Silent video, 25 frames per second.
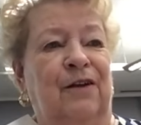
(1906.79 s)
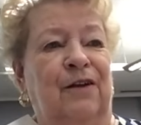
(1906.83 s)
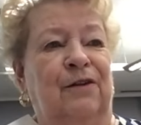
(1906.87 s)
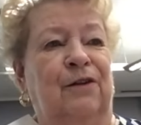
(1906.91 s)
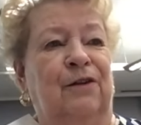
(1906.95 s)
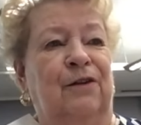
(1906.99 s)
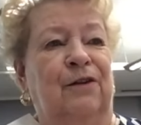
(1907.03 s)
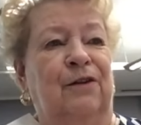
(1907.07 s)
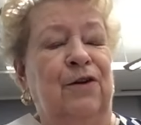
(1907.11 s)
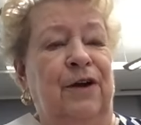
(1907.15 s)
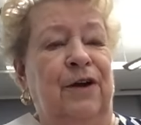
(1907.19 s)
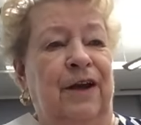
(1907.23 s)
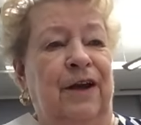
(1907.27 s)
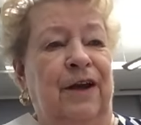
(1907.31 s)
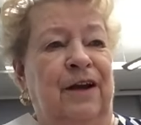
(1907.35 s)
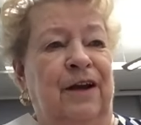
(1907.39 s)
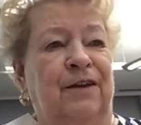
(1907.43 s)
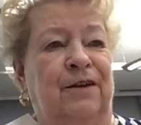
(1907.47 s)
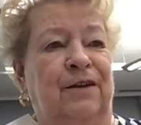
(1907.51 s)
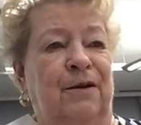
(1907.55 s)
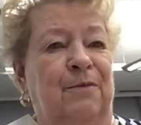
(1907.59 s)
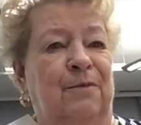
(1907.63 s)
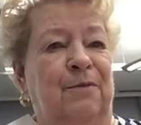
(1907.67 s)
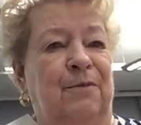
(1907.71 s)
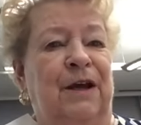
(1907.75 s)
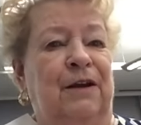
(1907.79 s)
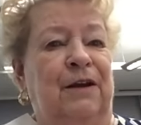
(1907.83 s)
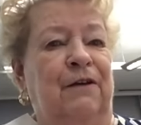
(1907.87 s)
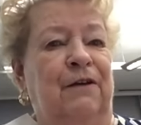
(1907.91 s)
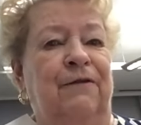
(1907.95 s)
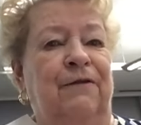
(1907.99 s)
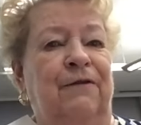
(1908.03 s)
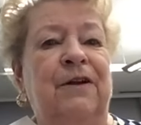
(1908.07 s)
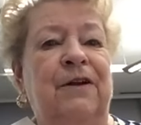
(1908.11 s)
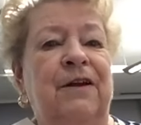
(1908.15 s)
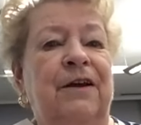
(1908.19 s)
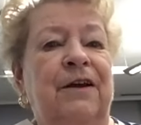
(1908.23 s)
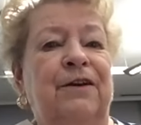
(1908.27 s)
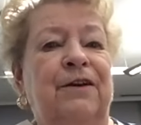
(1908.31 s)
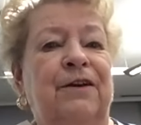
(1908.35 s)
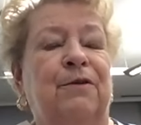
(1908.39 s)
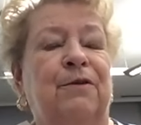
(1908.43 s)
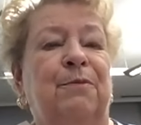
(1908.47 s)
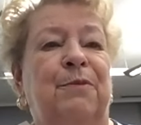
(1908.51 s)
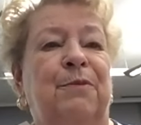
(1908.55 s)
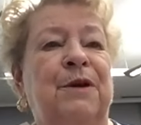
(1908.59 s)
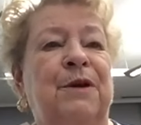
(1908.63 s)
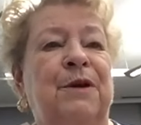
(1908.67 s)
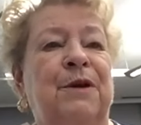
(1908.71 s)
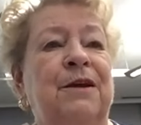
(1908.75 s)
look at them and you feel like you're
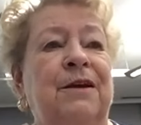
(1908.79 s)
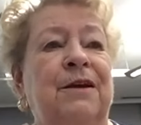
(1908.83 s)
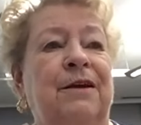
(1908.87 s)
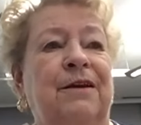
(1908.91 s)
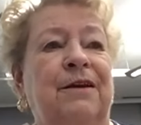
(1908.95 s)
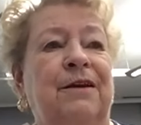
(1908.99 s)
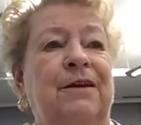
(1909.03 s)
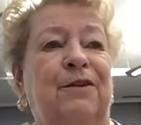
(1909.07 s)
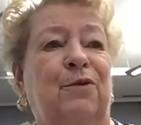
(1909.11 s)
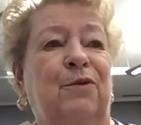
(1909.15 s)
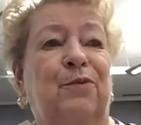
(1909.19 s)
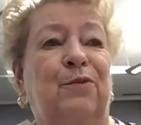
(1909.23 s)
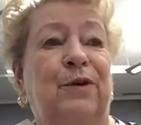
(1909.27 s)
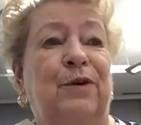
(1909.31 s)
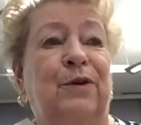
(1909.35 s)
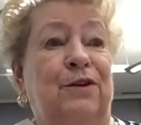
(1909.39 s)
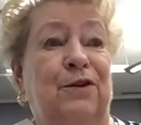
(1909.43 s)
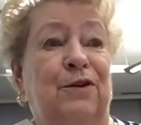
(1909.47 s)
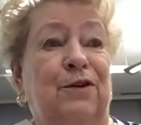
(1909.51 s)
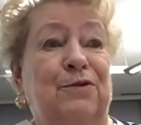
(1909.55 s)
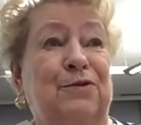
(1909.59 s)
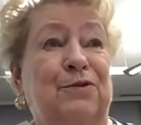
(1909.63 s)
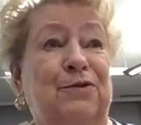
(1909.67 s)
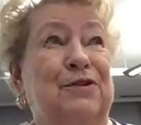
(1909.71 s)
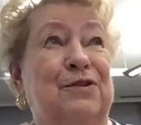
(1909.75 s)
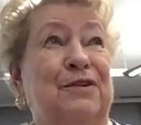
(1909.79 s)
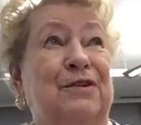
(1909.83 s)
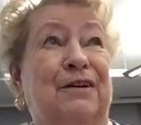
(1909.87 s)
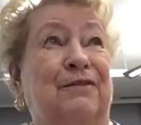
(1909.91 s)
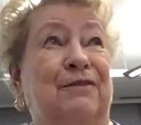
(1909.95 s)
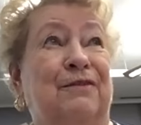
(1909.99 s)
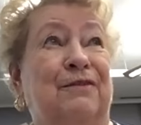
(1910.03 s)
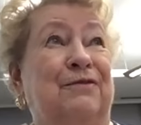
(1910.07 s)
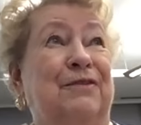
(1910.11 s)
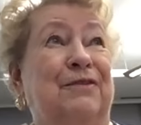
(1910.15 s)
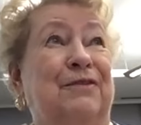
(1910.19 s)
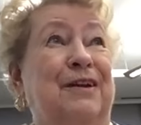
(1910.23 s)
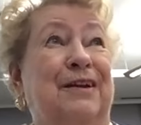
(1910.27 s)
peeking in the windows of